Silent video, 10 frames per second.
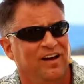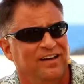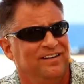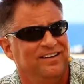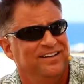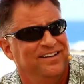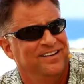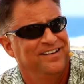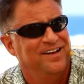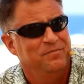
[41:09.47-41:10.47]

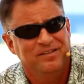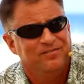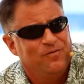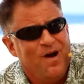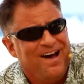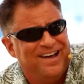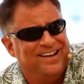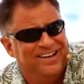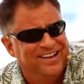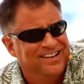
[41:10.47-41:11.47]
I mean,
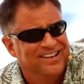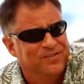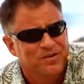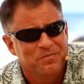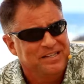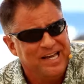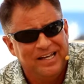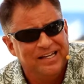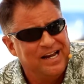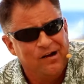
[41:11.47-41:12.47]
why? We're going to be
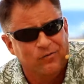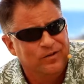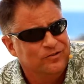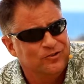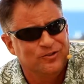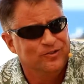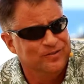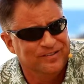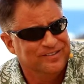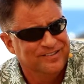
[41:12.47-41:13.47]
taken out real soon.